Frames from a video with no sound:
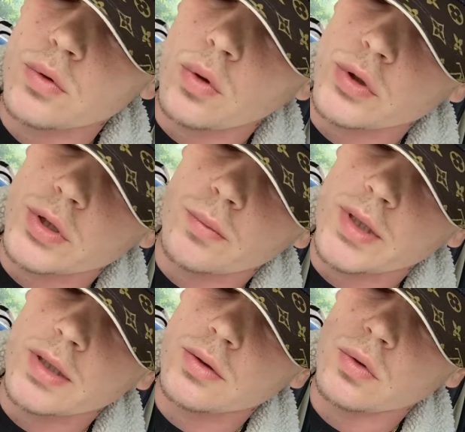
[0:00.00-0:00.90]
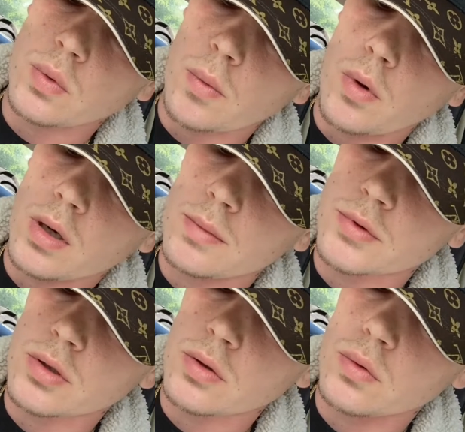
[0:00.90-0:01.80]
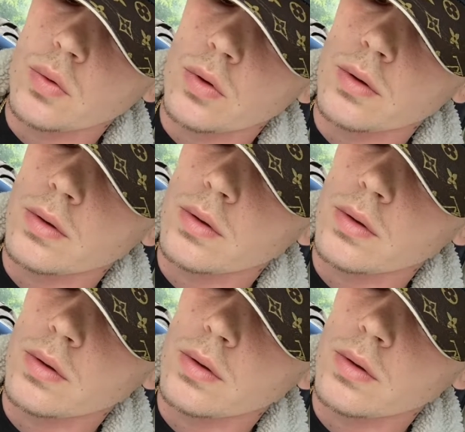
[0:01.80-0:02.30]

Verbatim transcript: door she went into. I walk up to the door.